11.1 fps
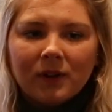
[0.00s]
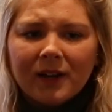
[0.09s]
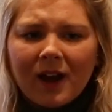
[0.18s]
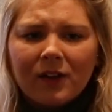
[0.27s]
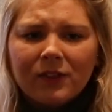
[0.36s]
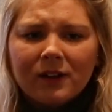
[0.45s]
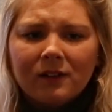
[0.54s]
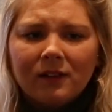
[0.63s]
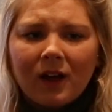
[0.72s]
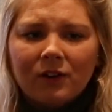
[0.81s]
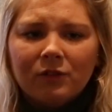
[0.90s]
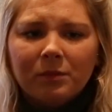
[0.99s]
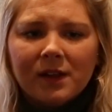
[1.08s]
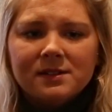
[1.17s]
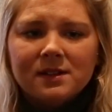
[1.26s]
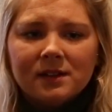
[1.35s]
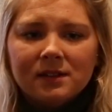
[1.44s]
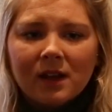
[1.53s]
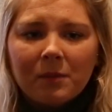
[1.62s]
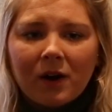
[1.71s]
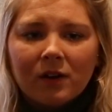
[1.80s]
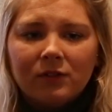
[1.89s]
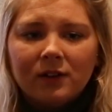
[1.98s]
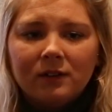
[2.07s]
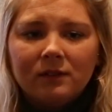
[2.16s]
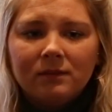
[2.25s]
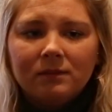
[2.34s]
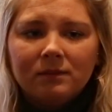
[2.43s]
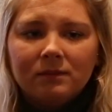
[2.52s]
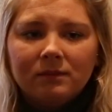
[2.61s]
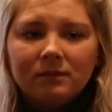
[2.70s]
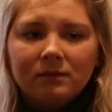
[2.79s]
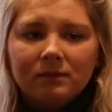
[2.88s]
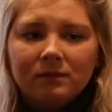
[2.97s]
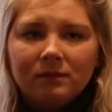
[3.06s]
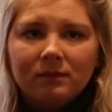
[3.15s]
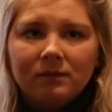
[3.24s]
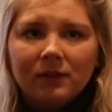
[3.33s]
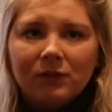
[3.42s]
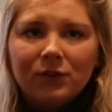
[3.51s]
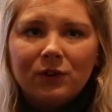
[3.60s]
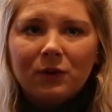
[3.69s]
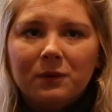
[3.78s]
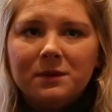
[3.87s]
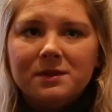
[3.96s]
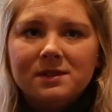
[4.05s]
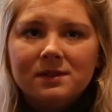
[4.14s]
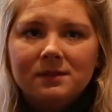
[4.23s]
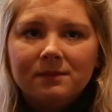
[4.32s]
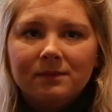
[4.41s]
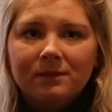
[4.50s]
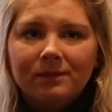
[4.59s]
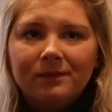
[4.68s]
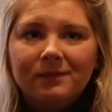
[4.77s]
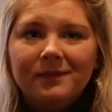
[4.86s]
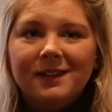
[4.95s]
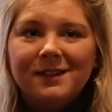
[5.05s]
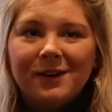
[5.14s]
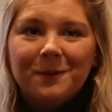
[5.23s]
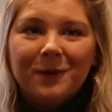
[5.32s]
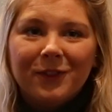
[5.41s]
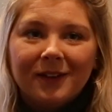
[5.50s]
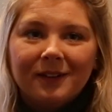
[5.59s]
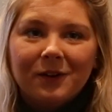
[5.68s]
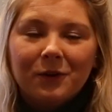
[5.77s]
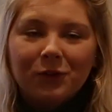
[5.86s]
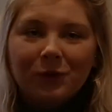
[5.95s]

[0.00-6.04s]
yeah, I think a lot of blessings came out of it, even it was a terrible thing to go